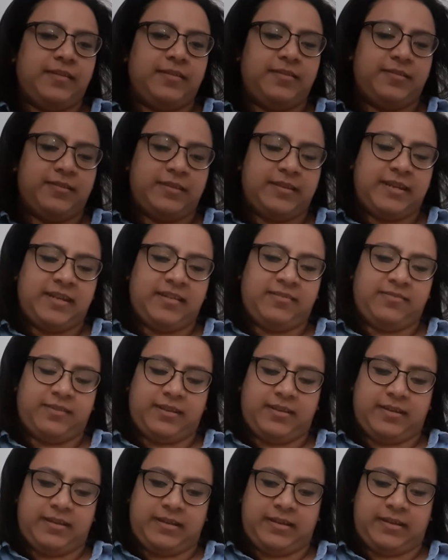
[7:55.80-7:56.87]
So the next
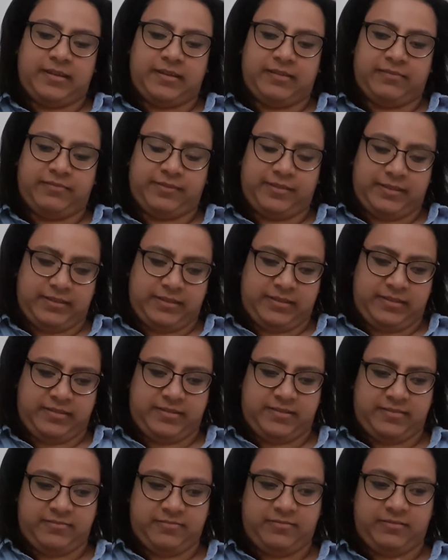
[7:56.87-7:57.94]
thing I have is,
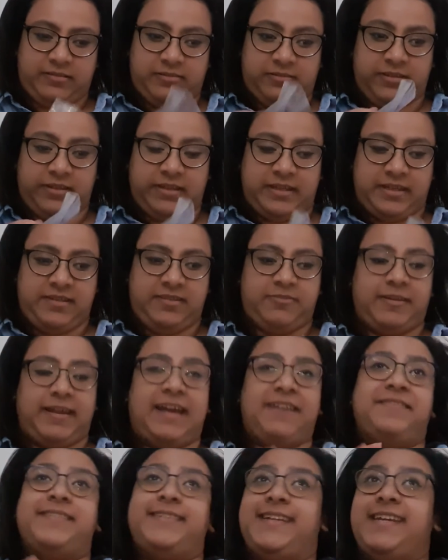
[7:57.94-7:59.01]
okay, so I
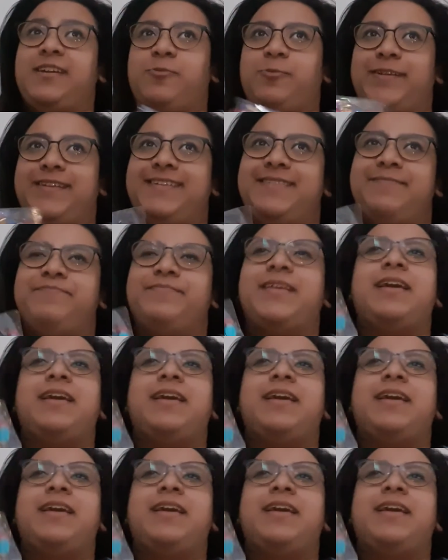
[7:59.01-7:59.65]
have sequins.